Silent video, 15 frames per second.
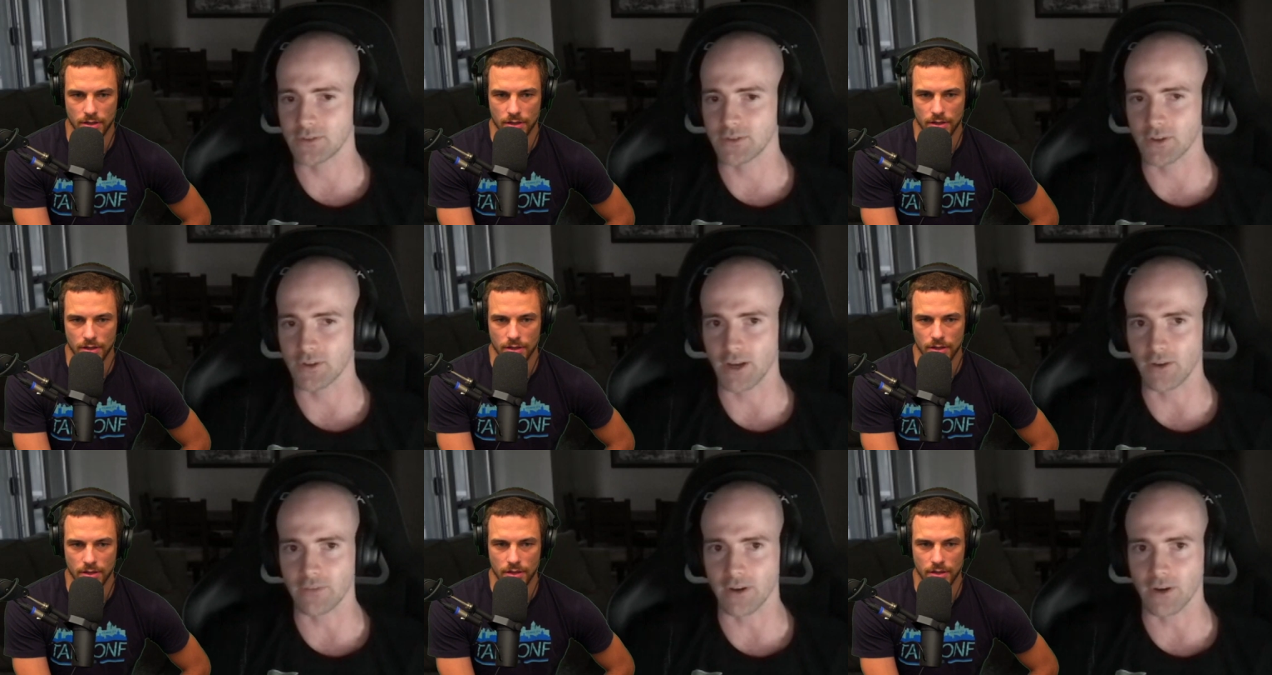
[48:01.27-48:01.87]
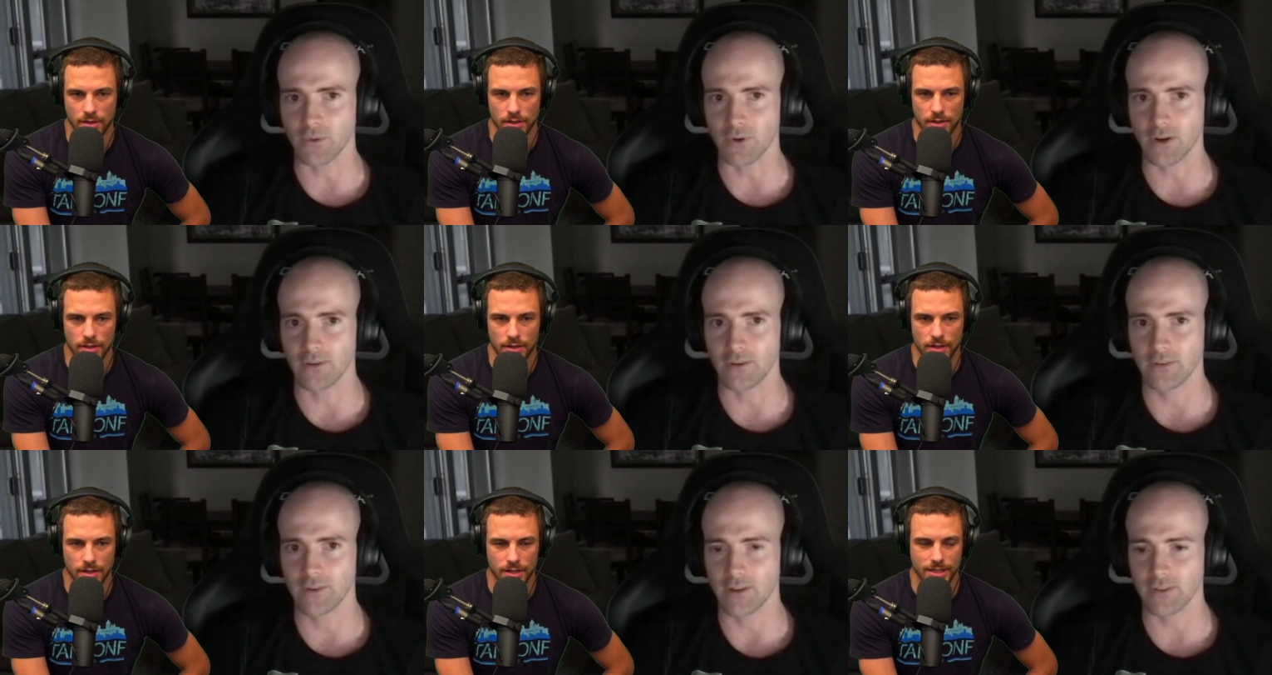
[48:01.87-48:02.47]
Speaker 1: turn out very
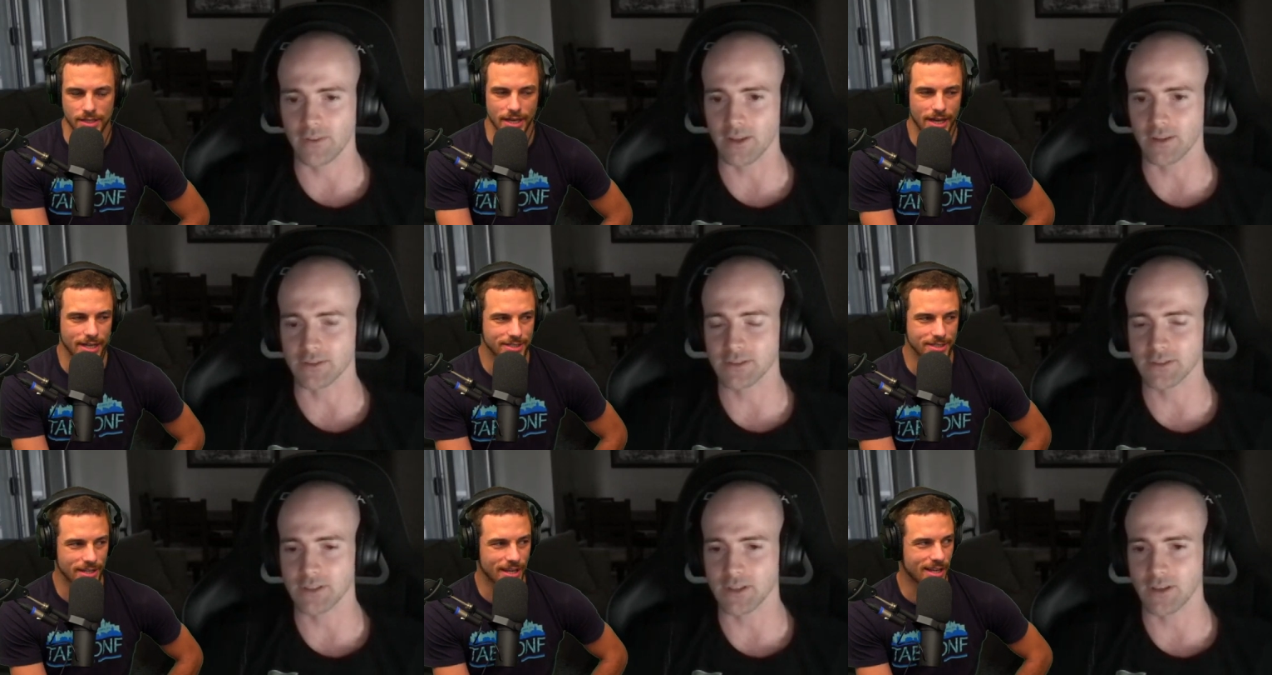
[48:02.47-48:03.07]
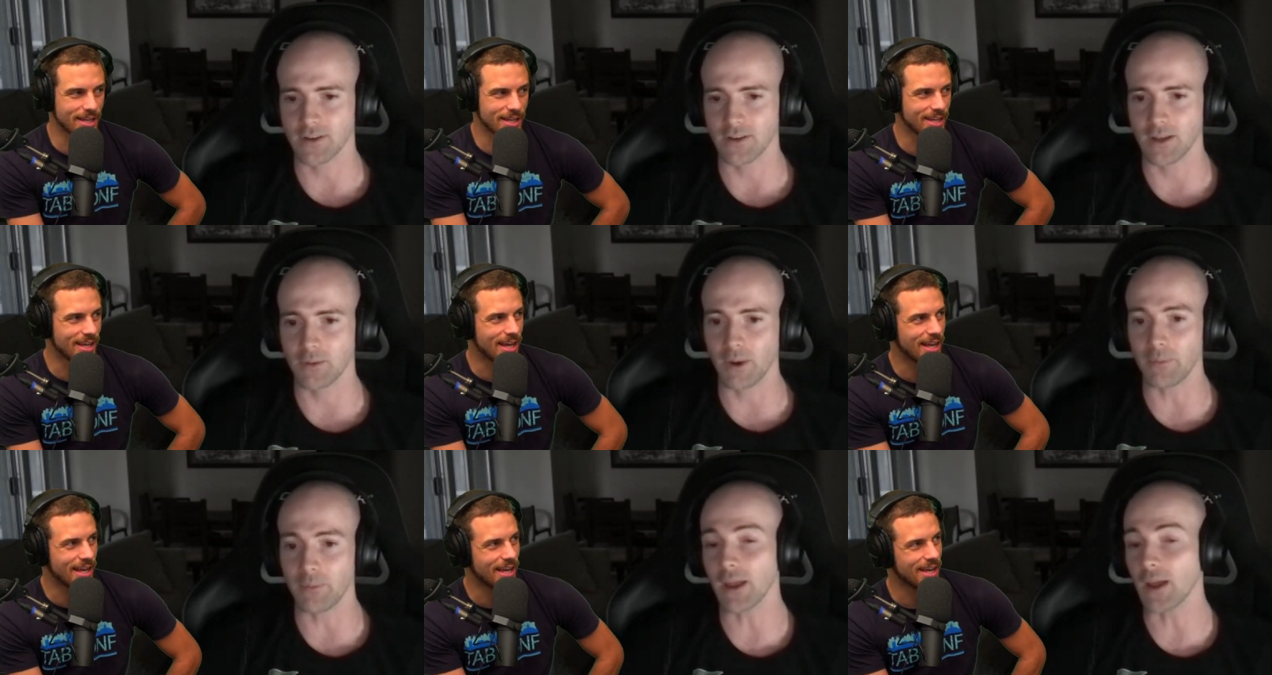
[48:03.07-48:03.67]
well. Yeah, uh,
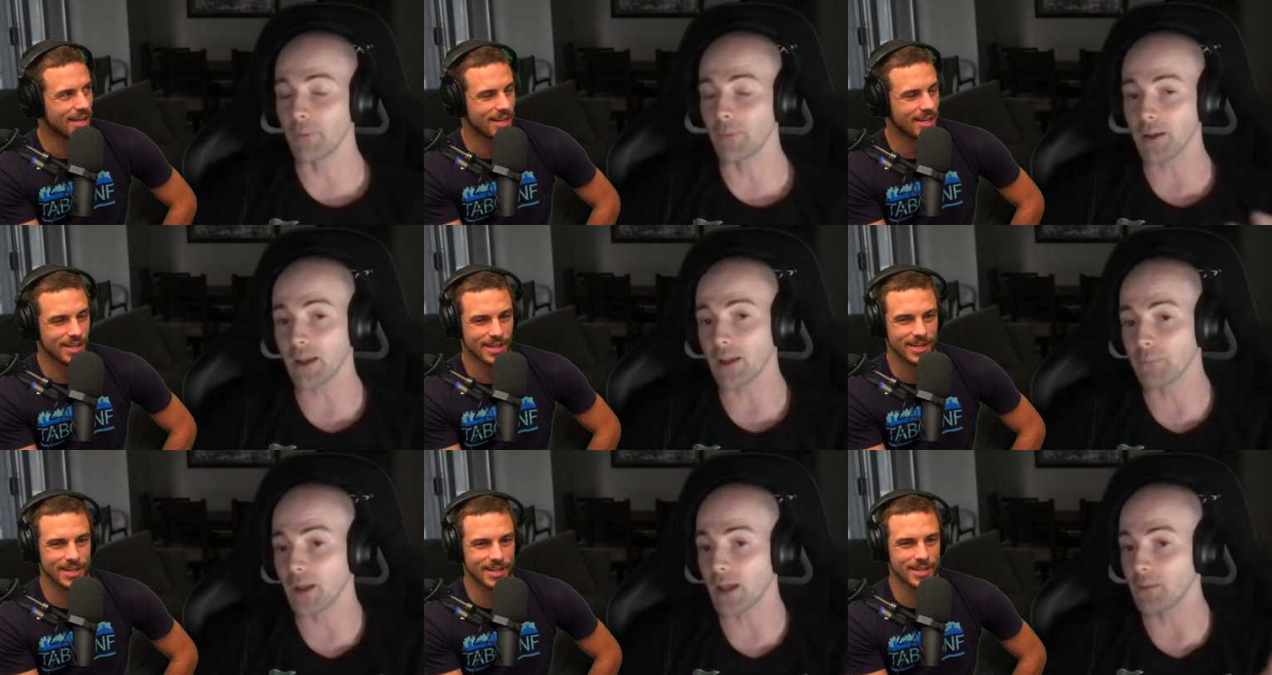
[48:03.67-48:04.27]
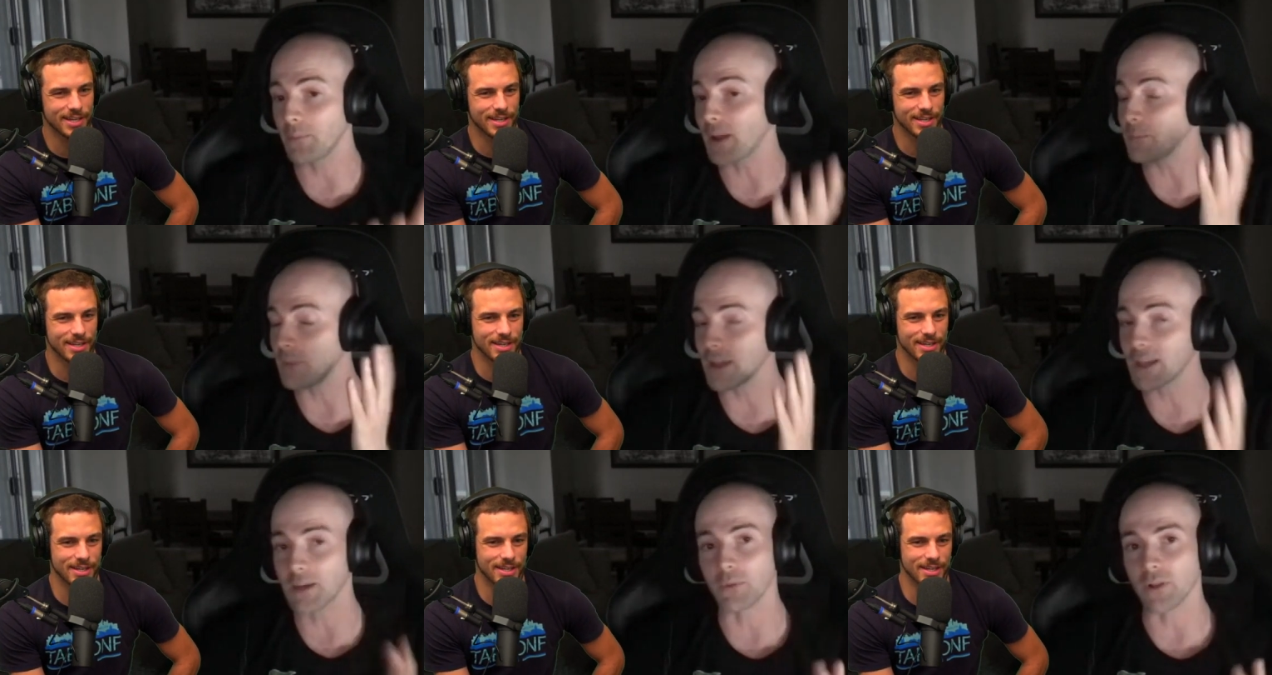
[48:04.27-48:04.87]
it might make it might it
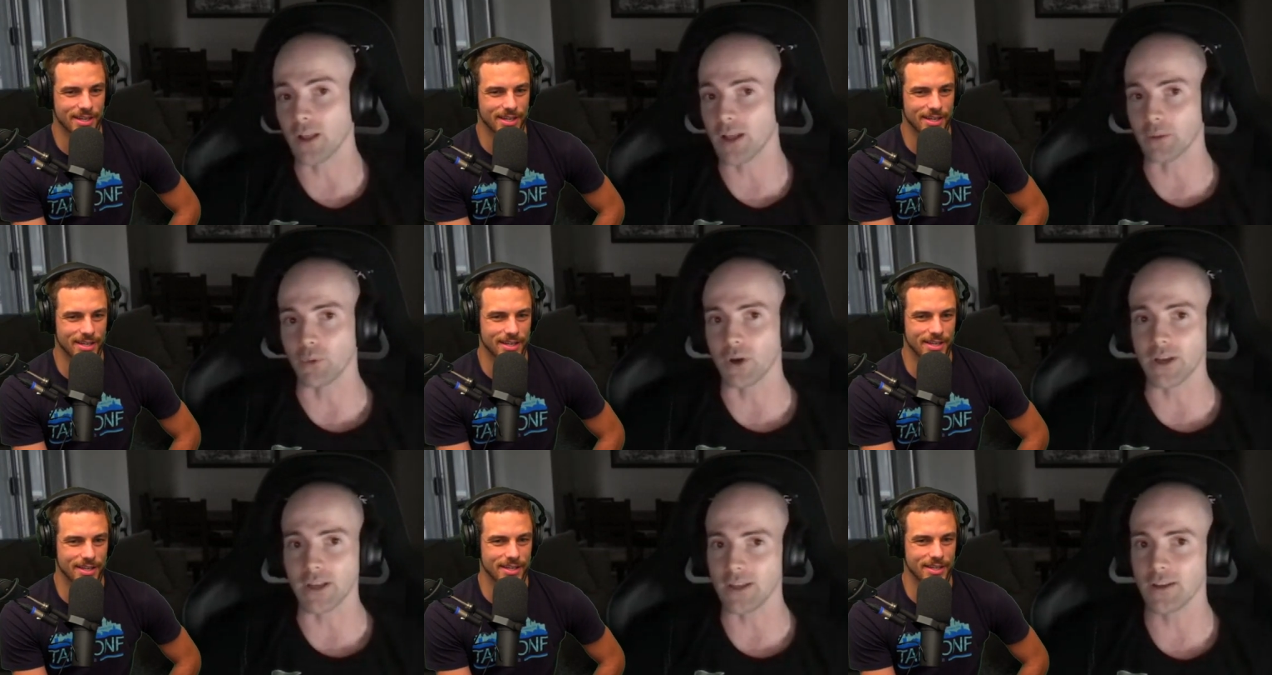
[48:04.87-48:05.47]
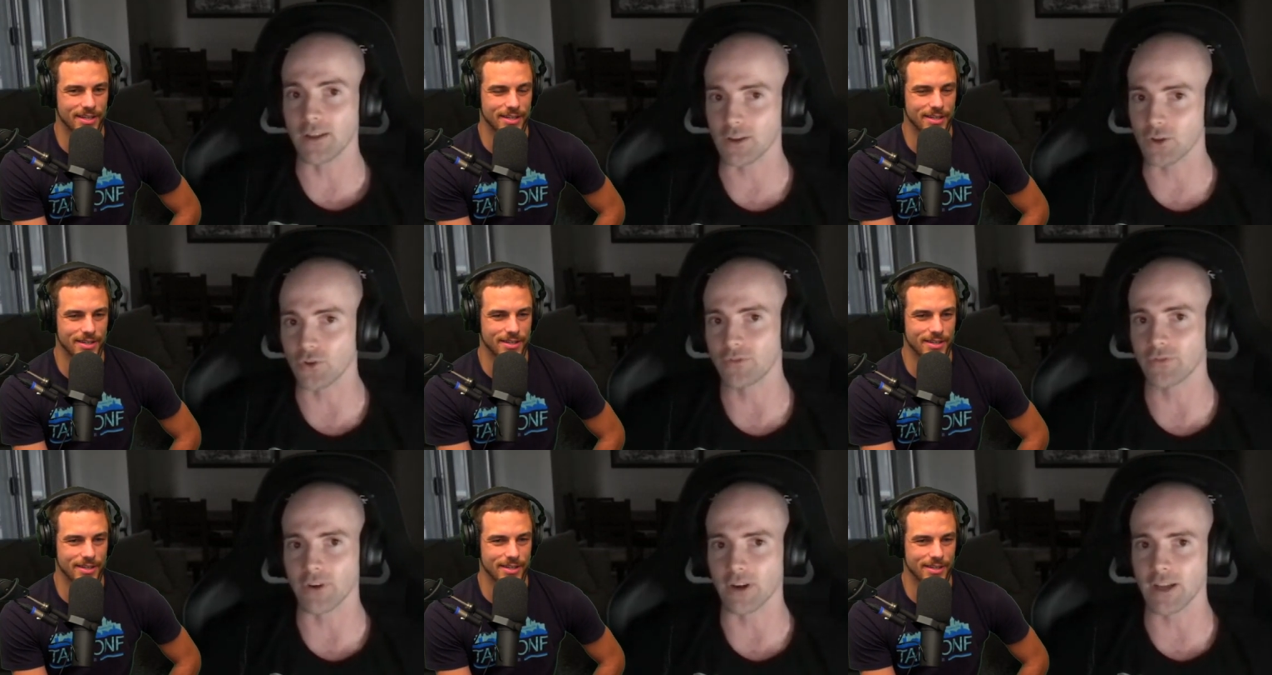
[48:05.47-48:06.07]
might make him a lot of money
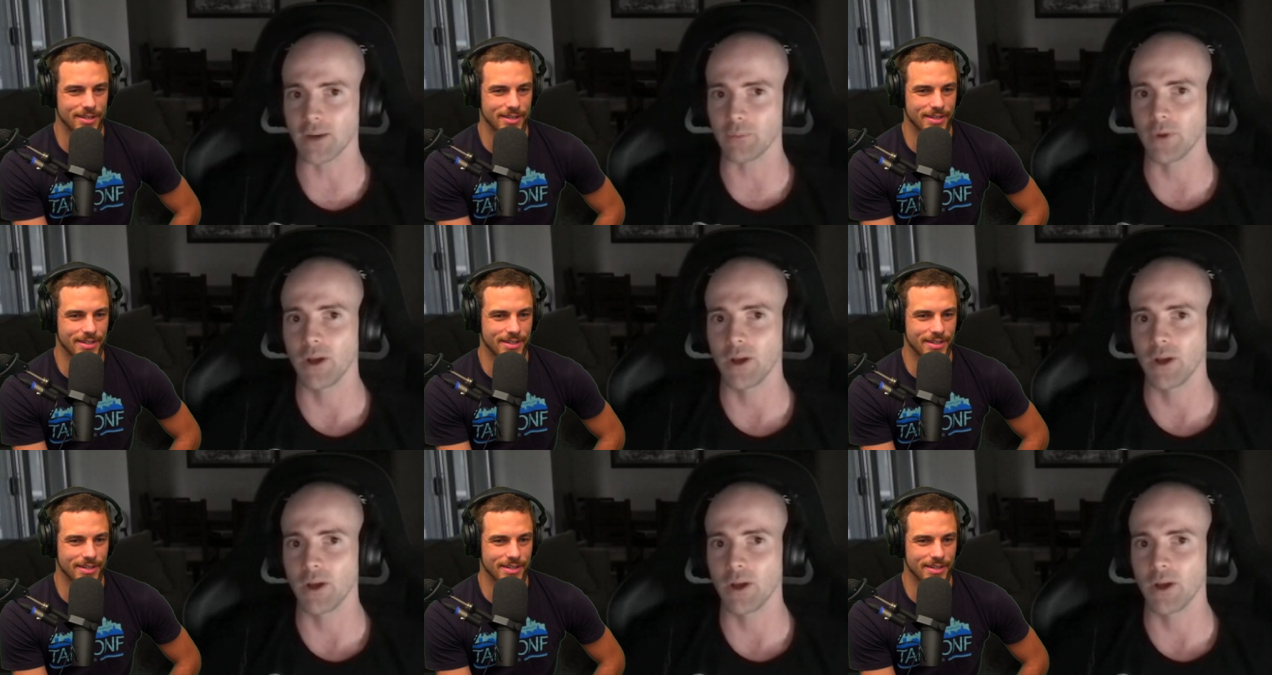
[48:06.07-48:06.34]
and good for him,